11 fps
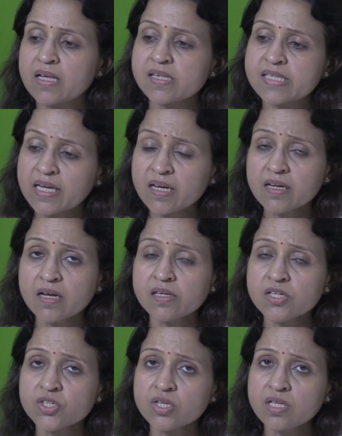Second
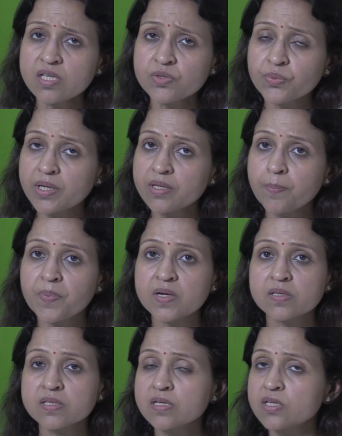condition is where the
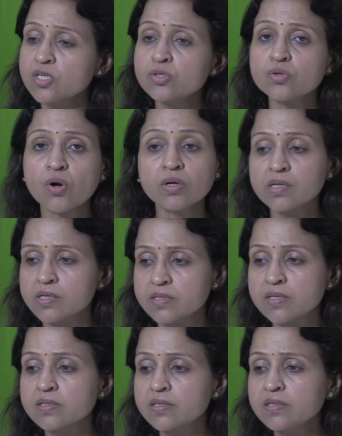person is not
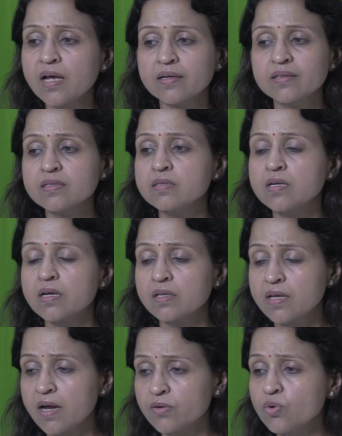congested, that is
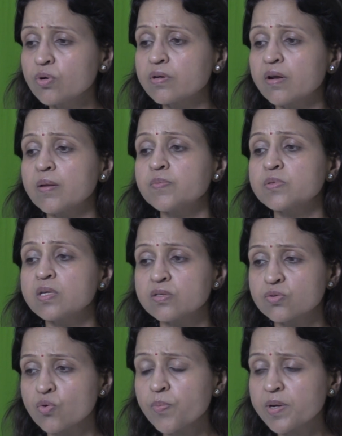there are no creps, there
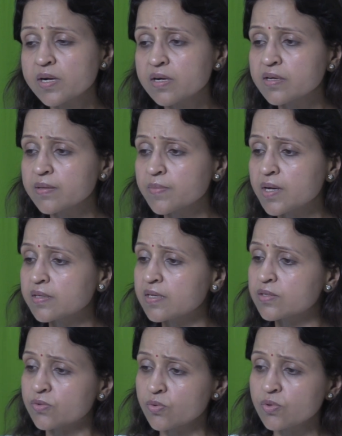is no pedal edema,
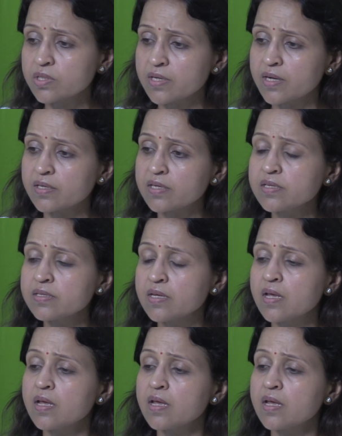there is no ascites.